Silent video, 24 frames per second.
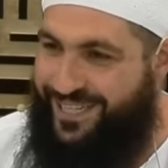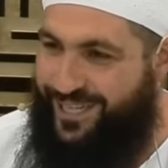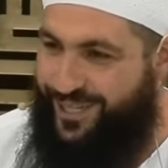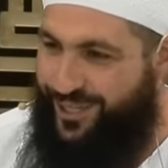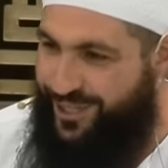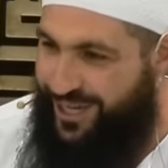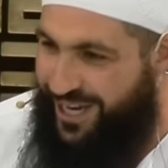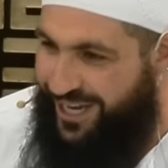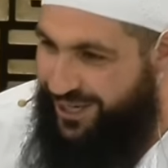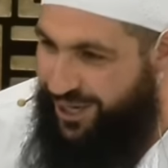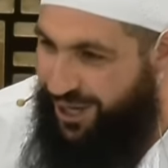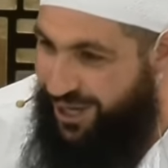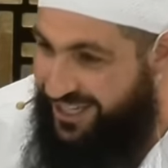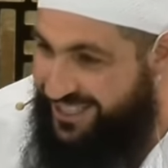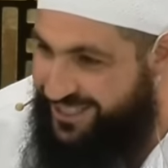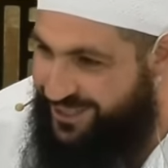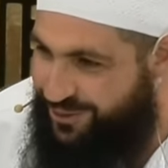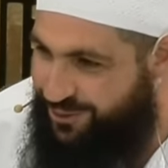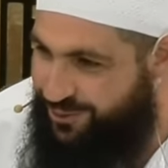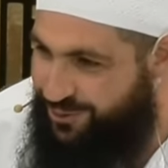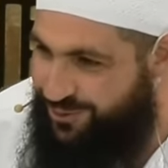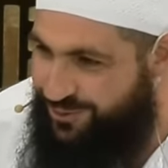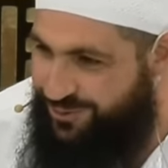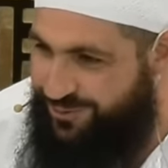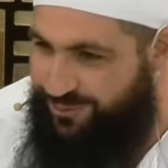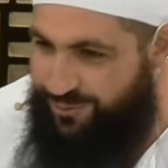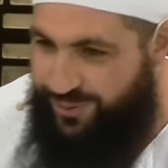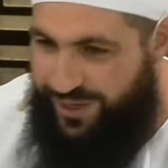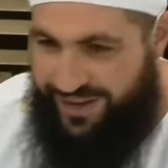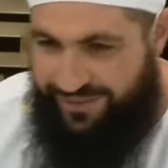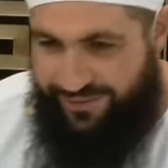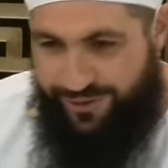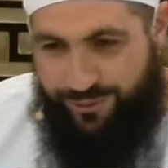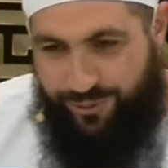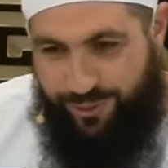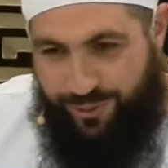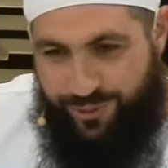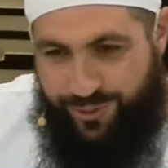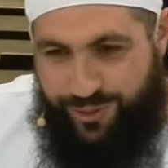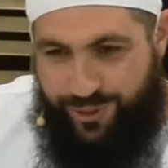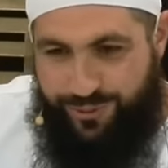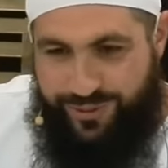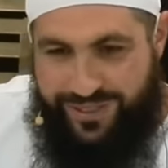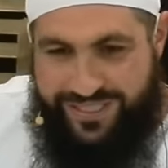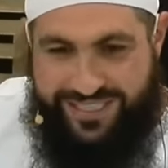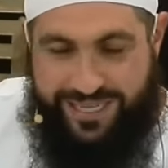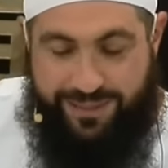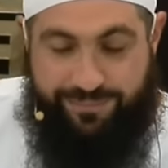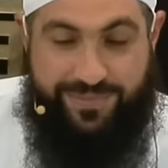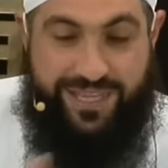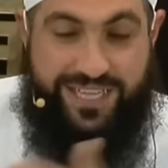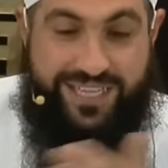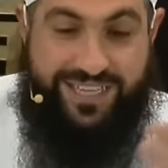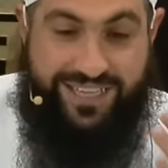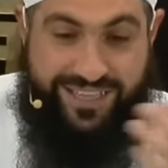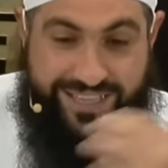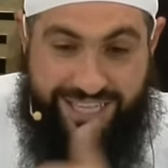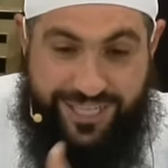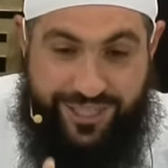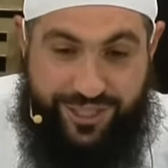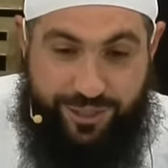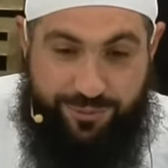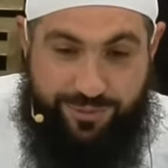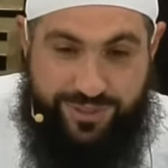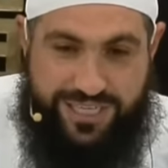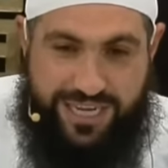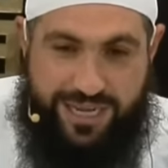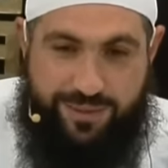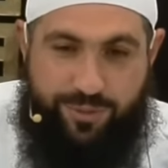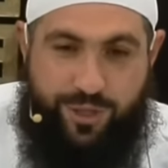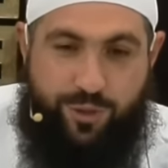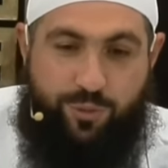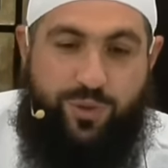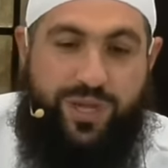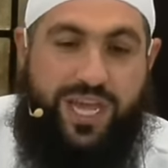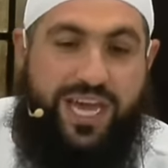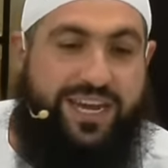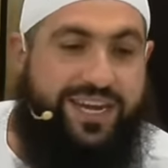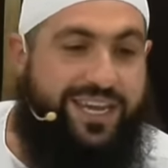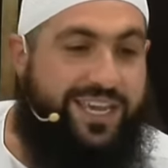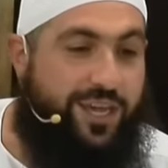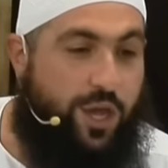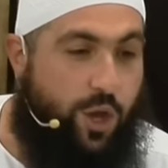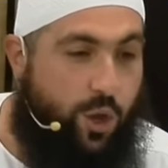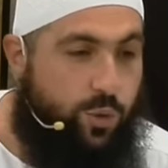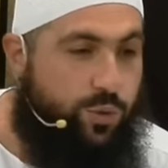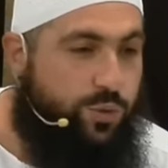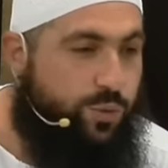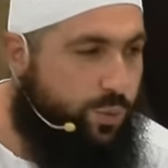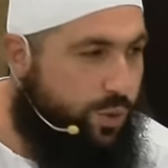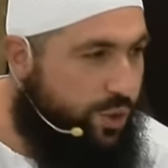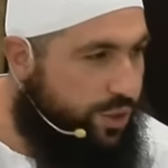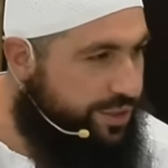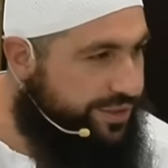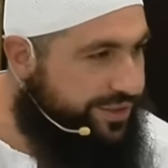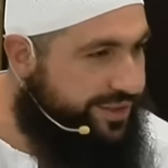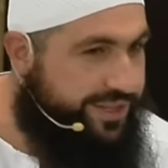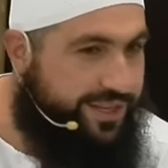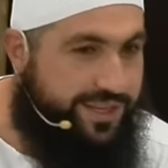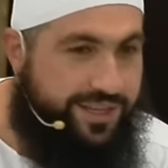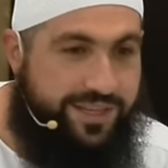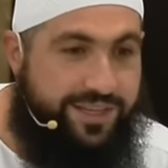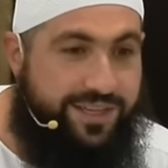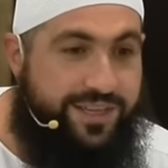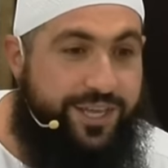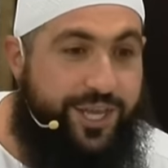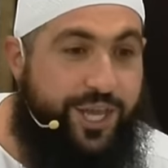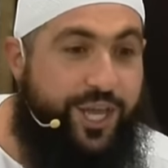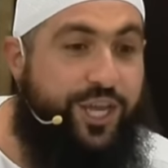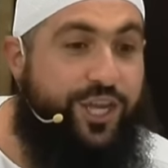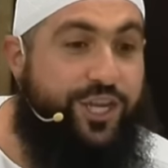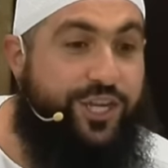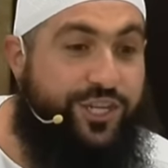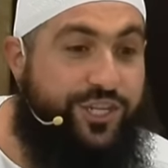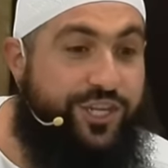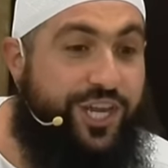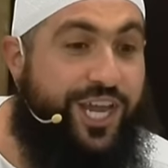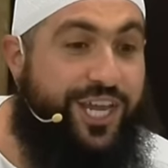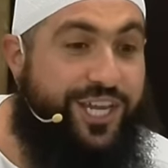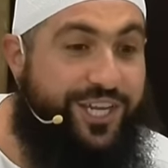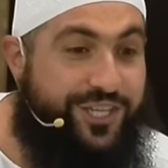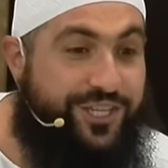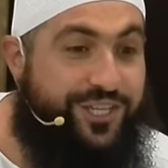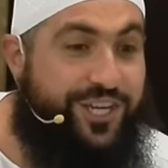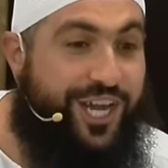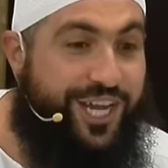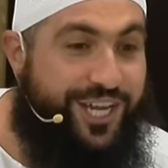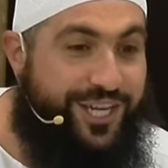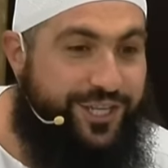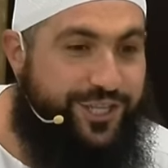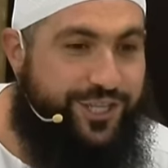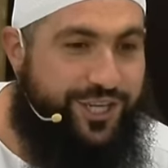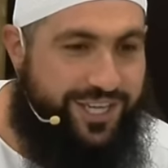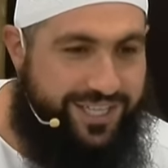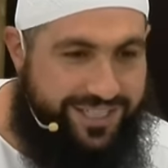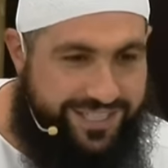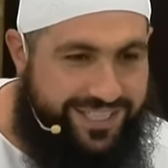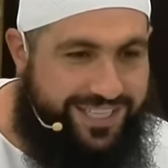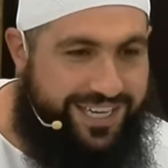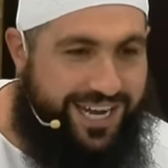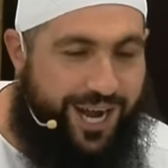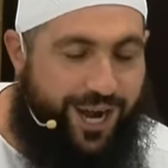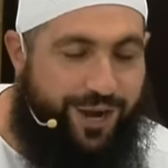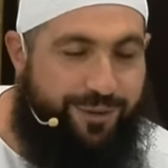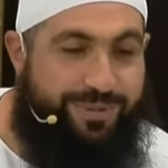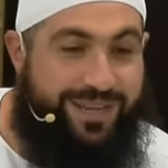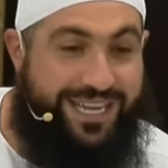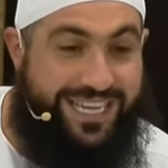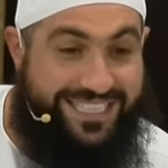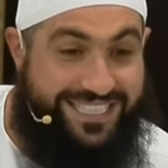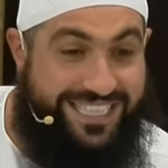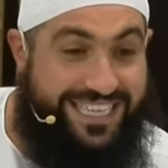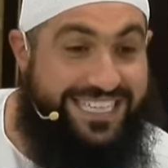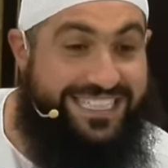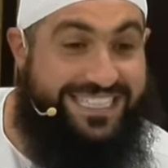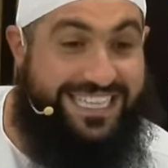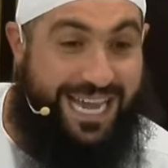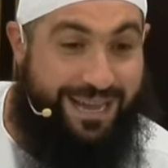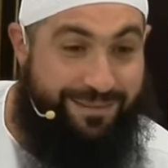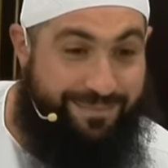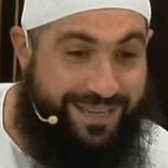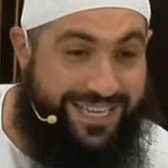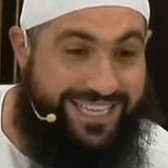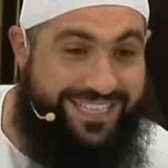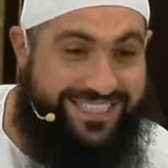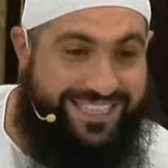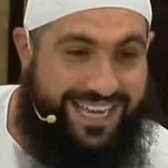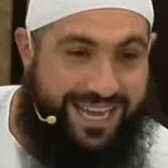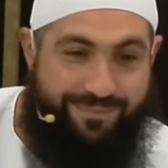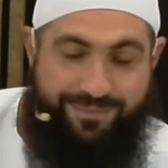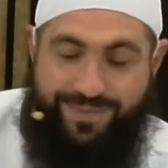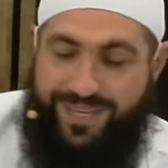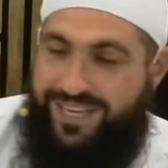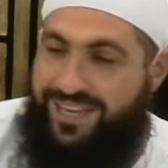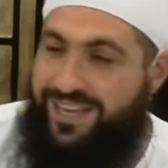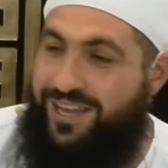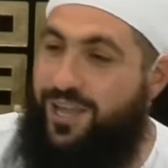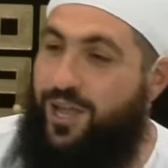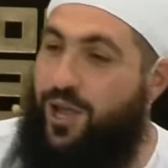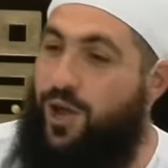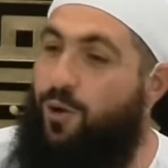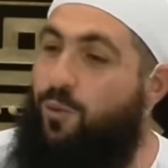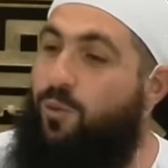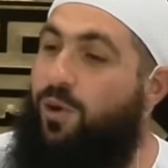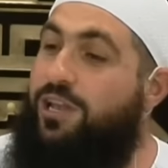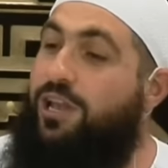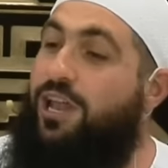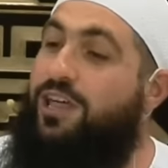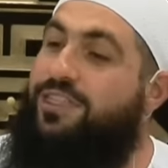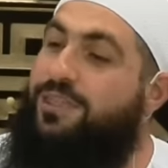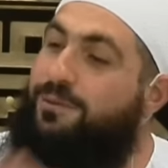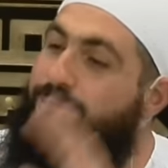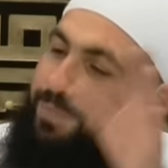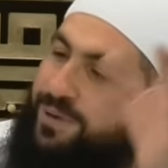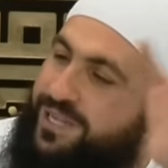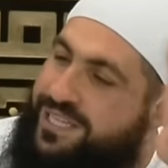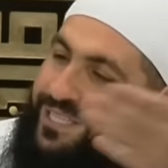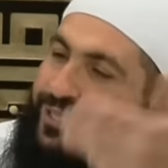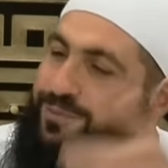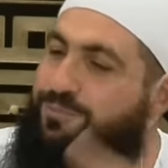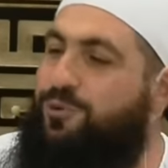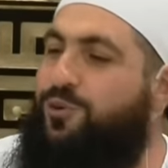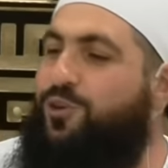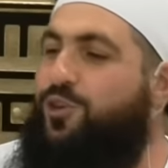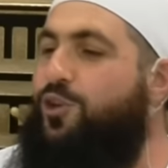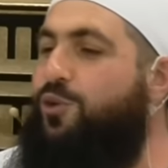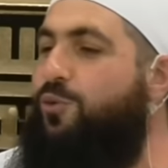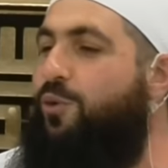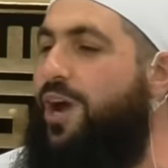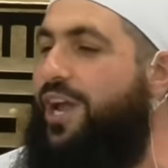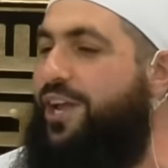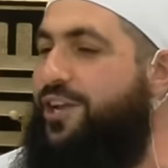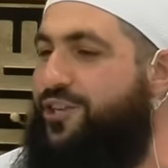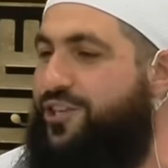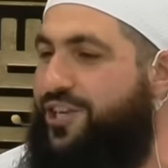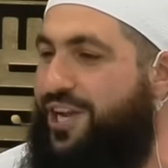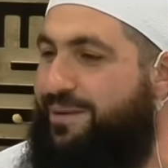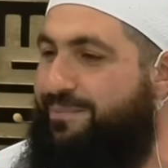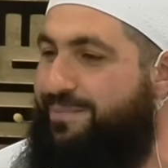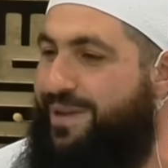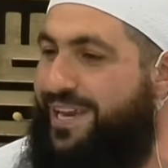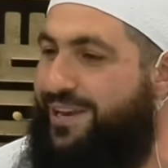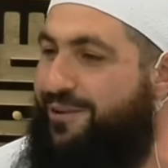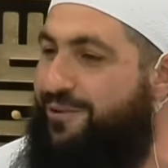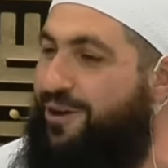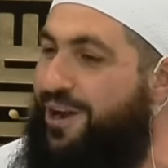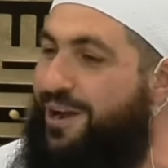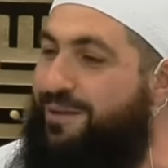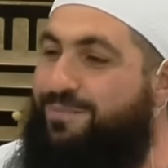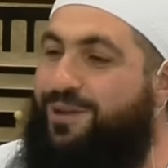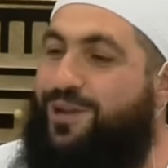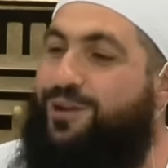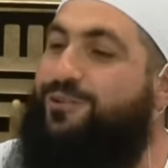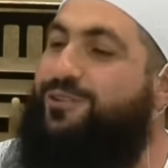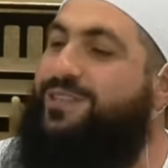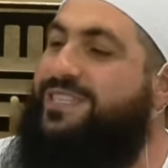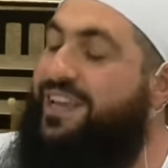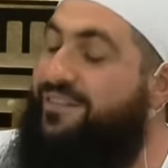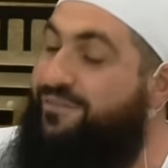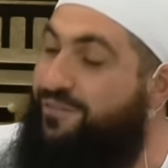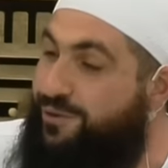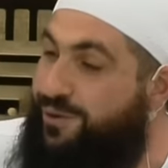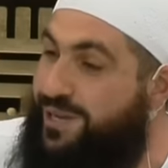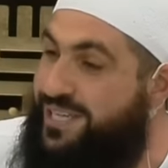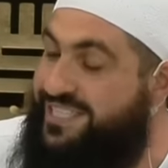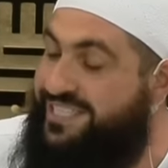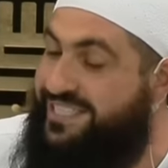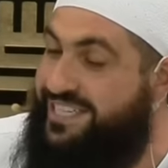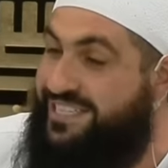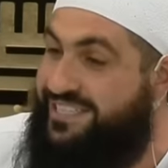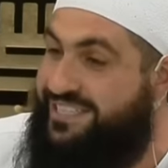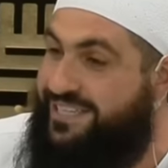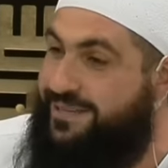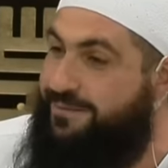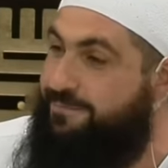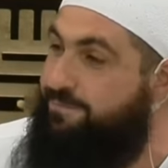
You know, in high school, whenever we were doing something and the teacher was coming, we had a code word, Ija, Ija, Ija. It's in Arabic, as in he's coming, he's coming. Wallah, the principal knew what Ijah meant, right? Because everyone says it.